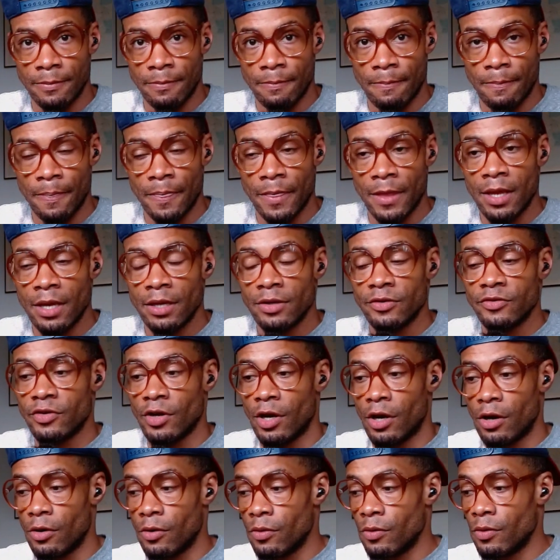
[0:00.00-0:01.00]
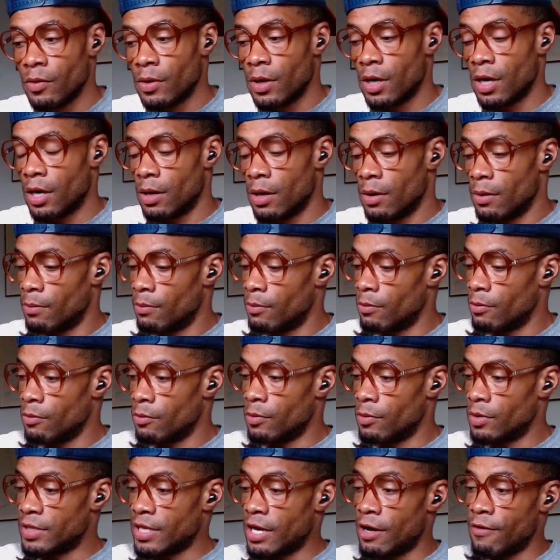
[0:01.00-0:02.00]
So, um, without
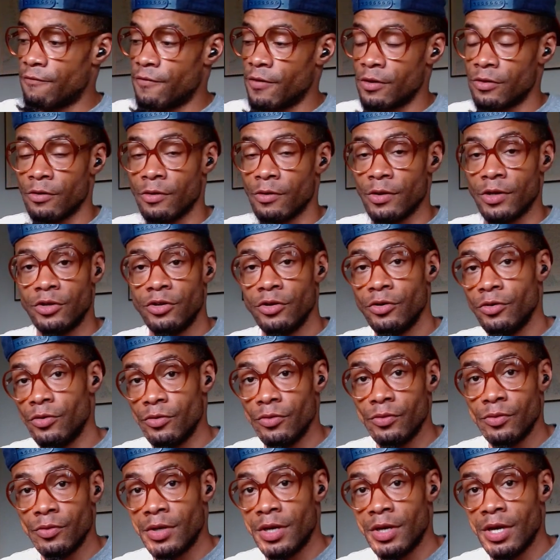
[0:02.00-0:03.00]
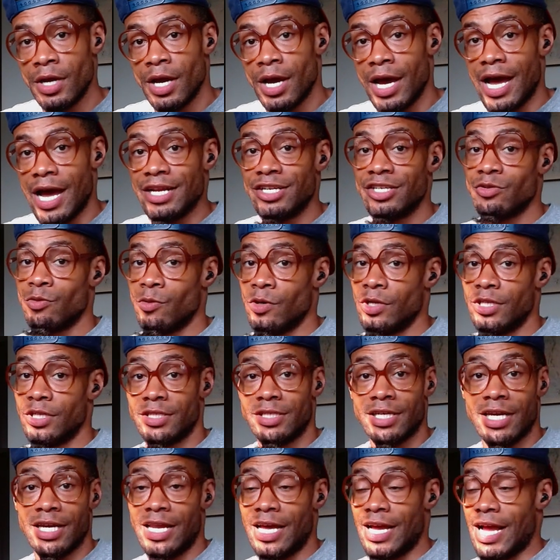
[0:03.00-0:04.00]
further ado, I just wanted to say, like,
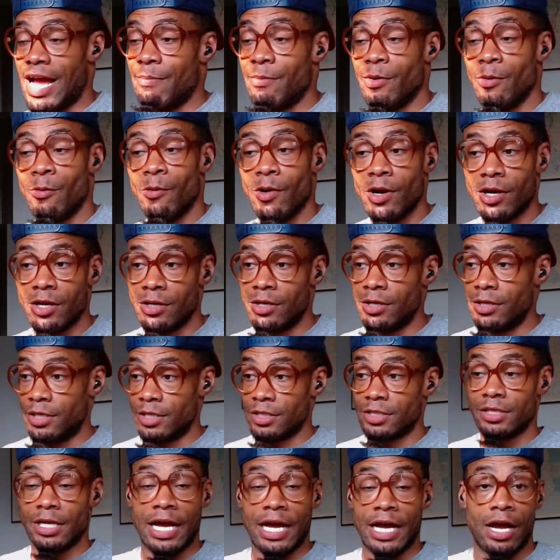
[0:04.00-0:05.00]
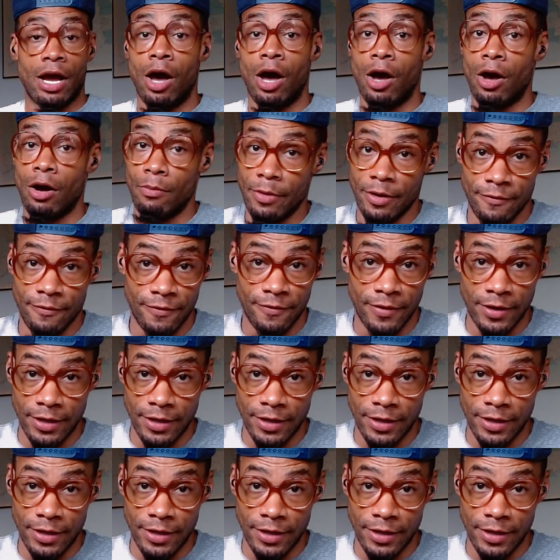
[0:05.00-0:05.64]
I've been working on this like all motherfucking day.